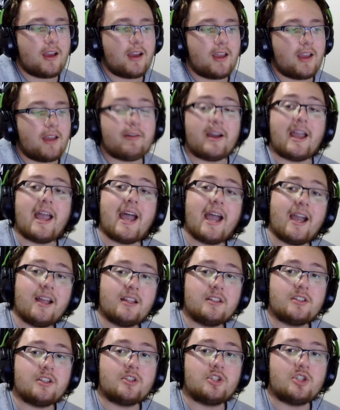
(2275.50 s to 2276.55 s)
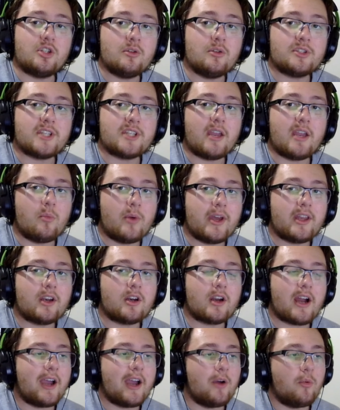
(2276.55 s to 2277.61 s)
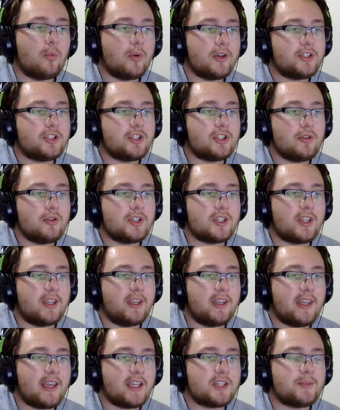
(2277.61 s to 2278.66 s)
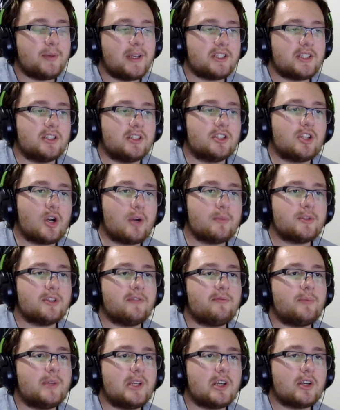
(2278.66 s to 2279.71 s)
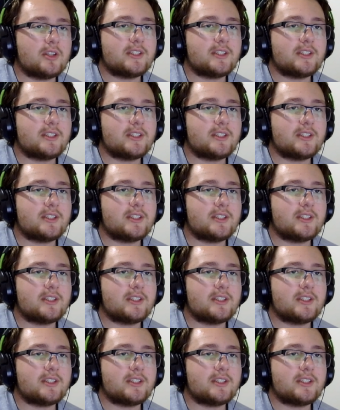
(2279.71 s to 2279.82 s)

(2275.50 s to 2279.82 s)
If I had to choose a winner, I would choose the Knicks because in terms of pure